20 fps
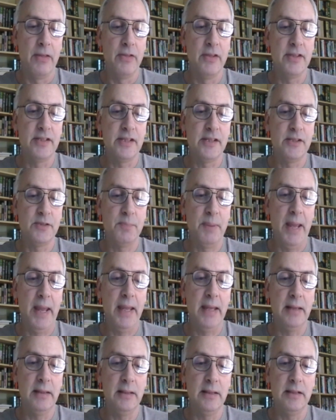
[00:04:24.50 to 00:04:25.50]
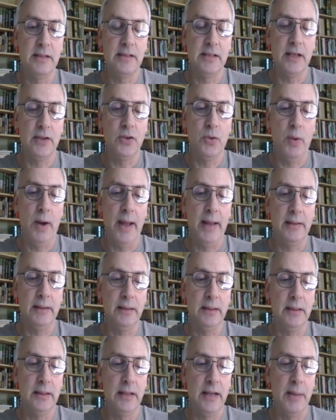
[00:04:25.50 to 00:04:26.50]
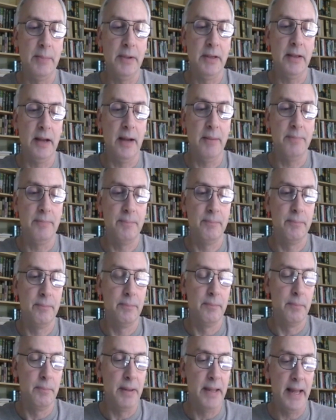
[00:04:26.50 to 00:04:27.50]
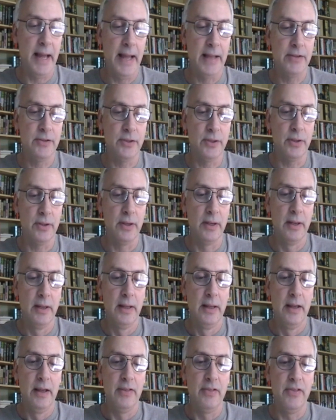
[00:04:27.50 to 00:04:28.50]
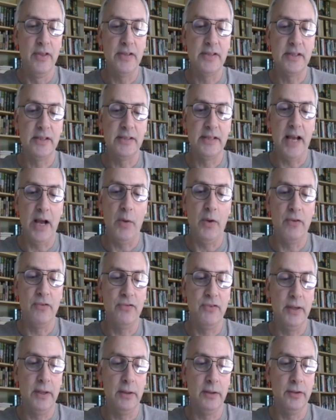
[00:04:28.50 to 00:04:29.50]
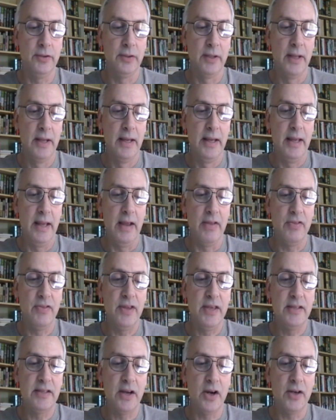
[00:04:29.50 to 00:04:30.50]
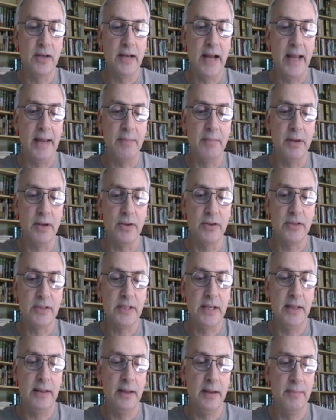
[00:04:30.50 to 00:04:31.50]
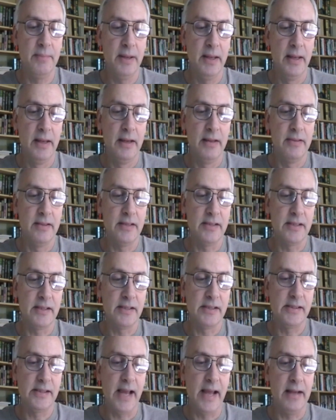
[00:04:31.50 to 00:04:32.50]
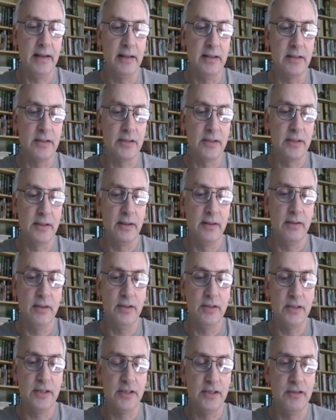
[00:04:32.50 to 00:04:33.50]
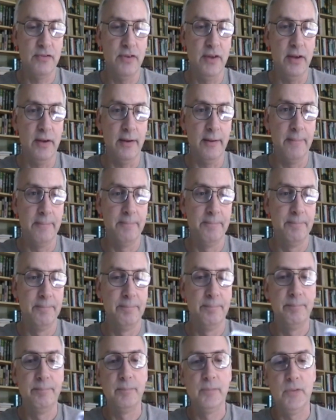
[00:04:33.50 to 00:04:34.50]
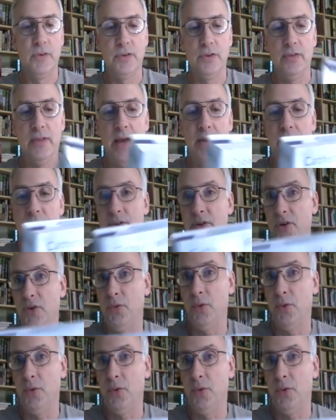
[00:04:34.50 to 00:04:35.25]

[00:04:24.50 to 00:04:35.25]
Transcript: 'This is pain,' he said quietly, coming up behind her. 'This is how it feels, and these are nightmares. See them? This is silence. This is fear.'" So that was a